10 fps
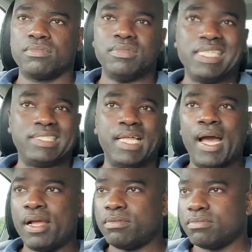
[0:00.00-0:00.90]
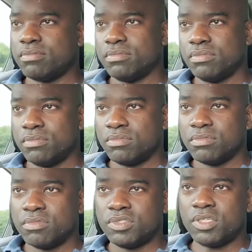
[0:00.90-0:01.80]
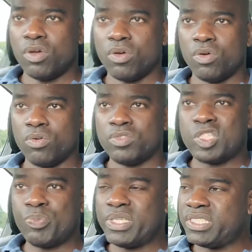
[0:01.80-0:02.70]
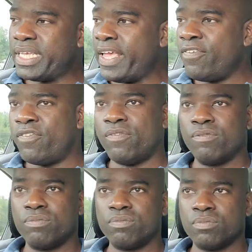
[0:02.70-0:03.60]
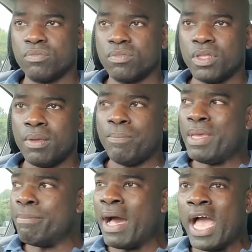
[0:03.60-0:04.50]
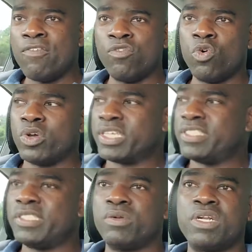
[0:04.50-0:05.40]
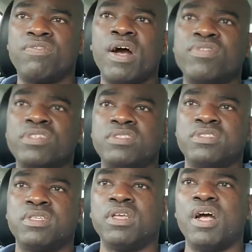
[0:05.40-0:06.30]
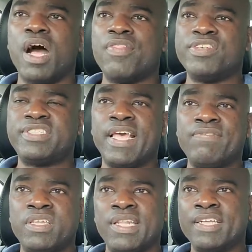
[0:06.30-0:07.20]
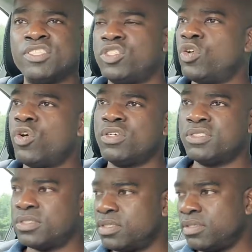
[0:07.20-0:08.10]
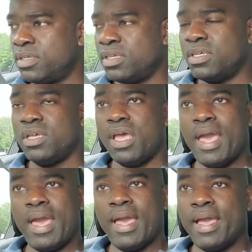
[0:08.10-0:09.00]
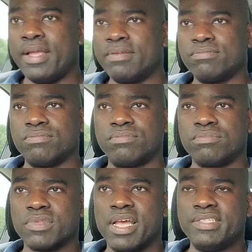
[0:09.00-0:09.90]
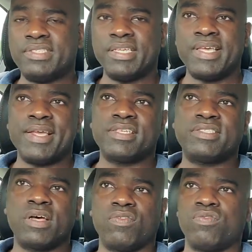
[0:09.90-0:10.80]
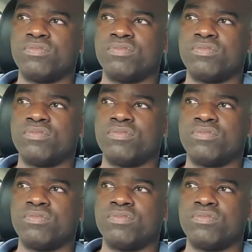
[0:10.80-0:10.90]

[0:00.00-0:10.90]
it's not. So just be safe, be mindful and considerate of others, others' safety, not just yours, and and take care of yourself.